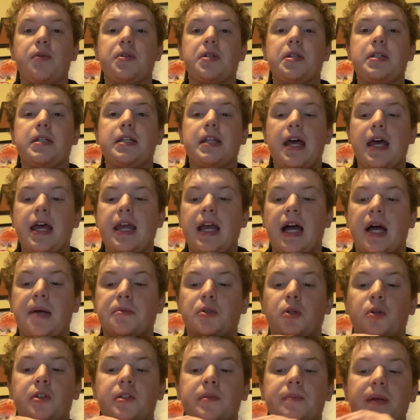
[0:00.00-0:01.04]
And today,
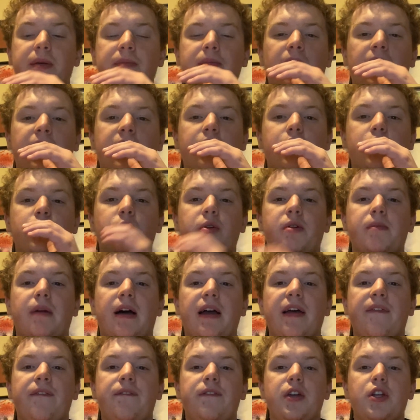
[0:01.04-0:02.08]
I'm going to be doing
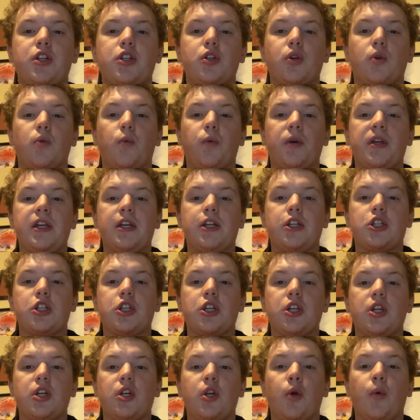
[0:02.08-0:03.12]
my official Week
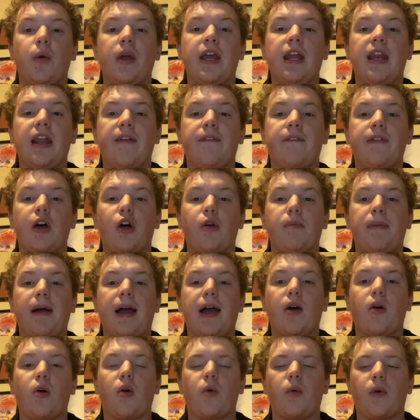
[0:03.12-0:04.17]
2 NFL
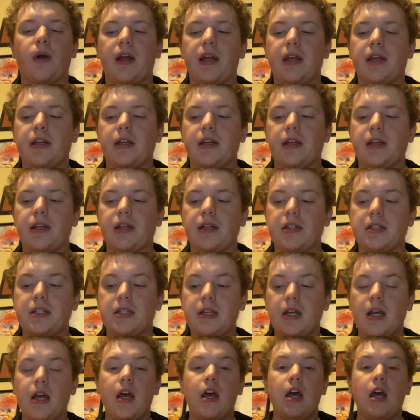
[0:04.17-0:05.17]
Power Rankings.